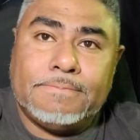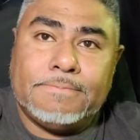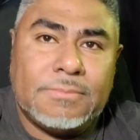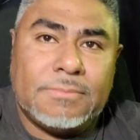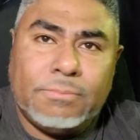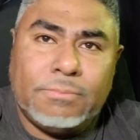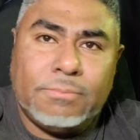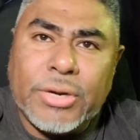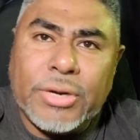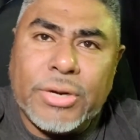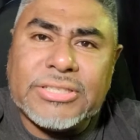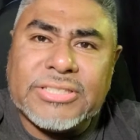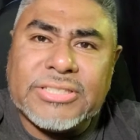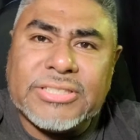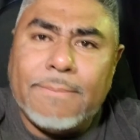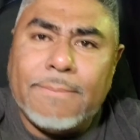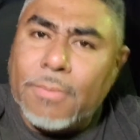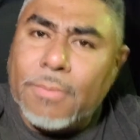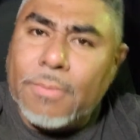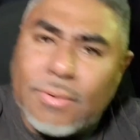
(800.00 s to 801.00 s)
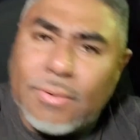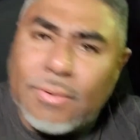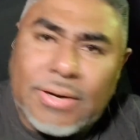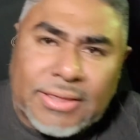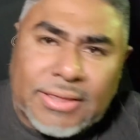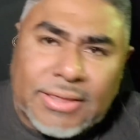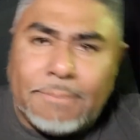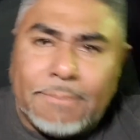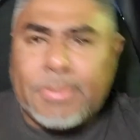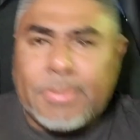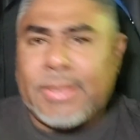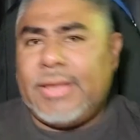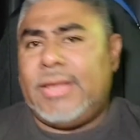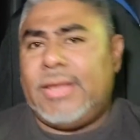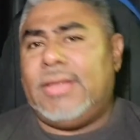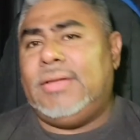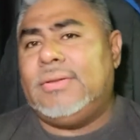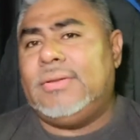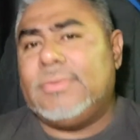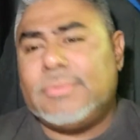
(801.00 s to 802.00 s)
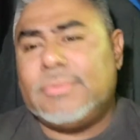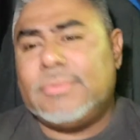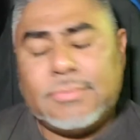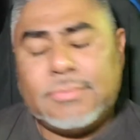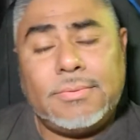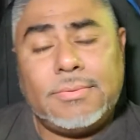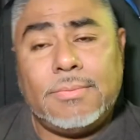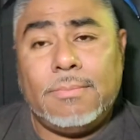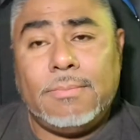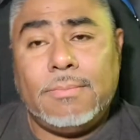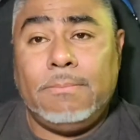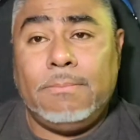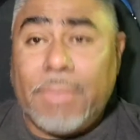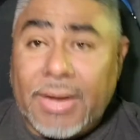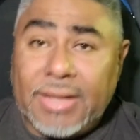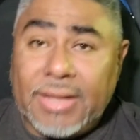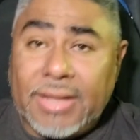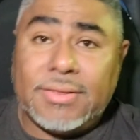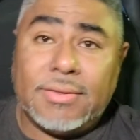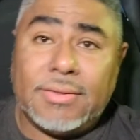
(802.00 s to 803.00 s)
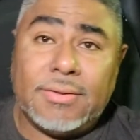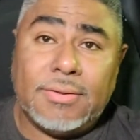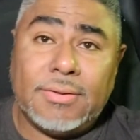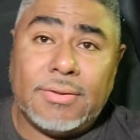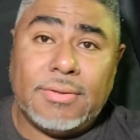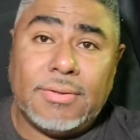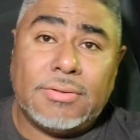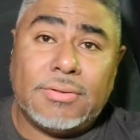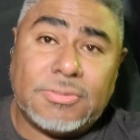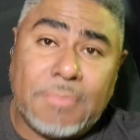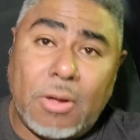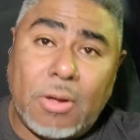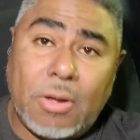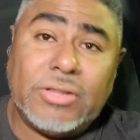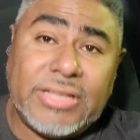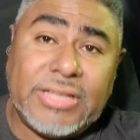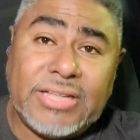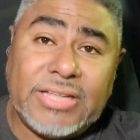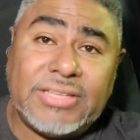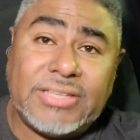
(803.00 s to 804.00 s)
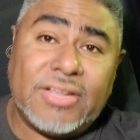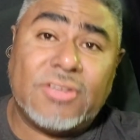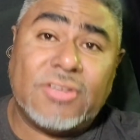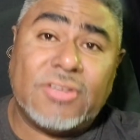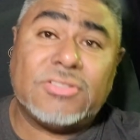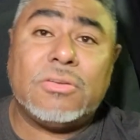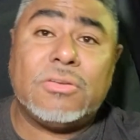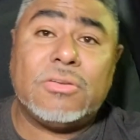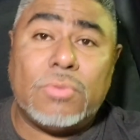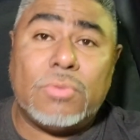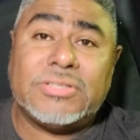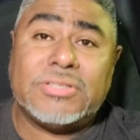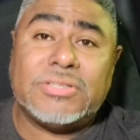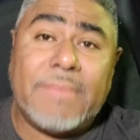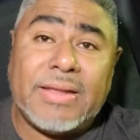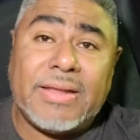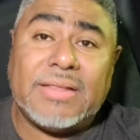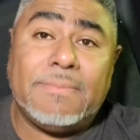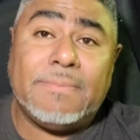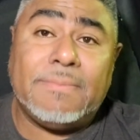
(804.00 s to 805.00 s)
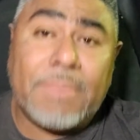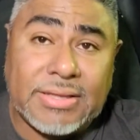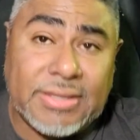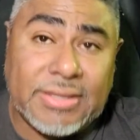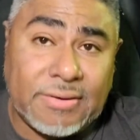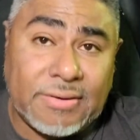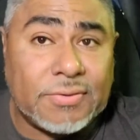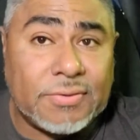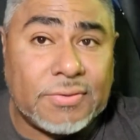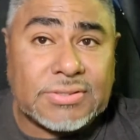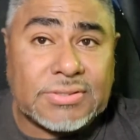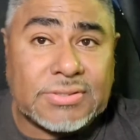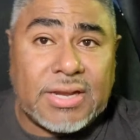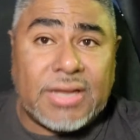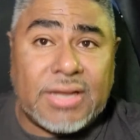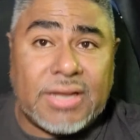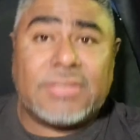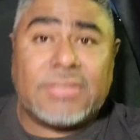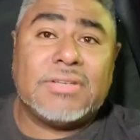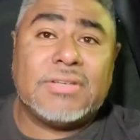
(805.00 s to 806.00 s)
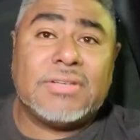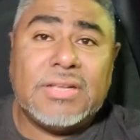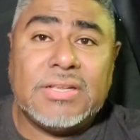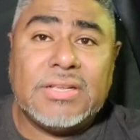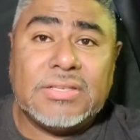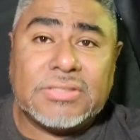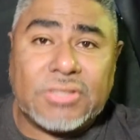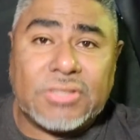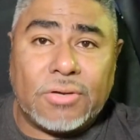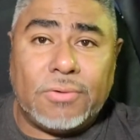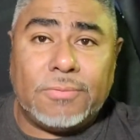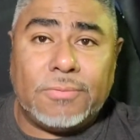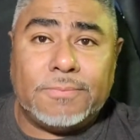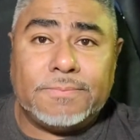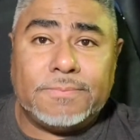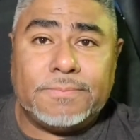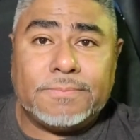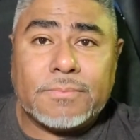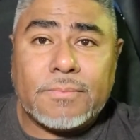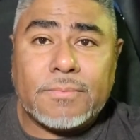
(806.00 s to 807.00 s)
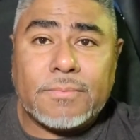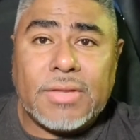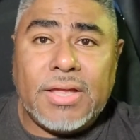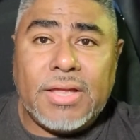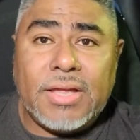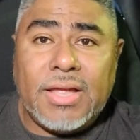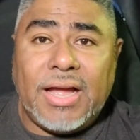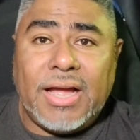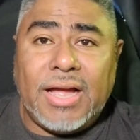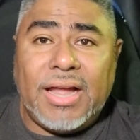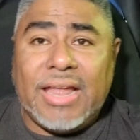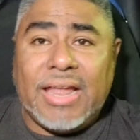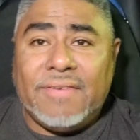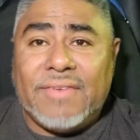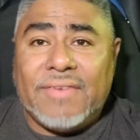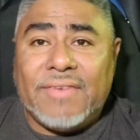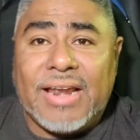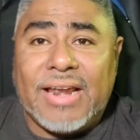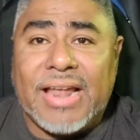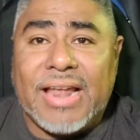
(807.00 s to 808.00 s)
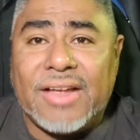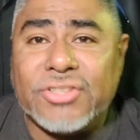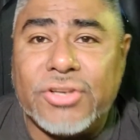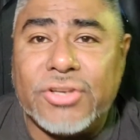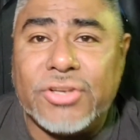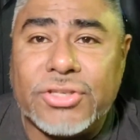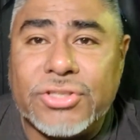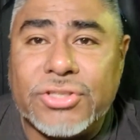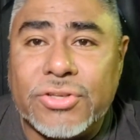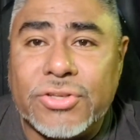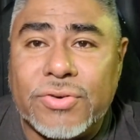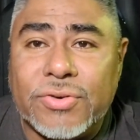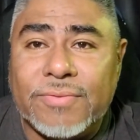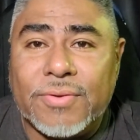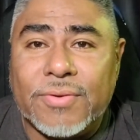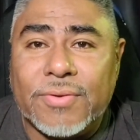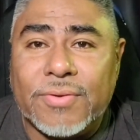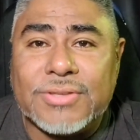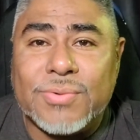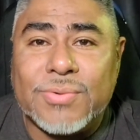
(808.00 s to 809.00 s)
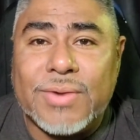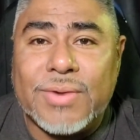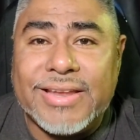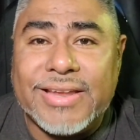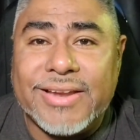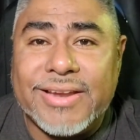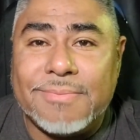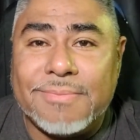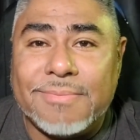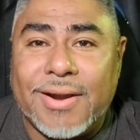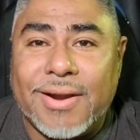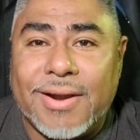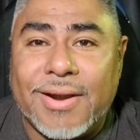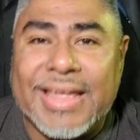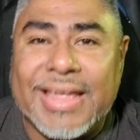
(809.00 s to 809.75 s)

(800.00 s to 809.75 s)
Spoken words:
pretty simple, nothing big, but small details are the ones that make the big difference, guys. So, Laughing Out Loud Junior shooting for the 20-year mark.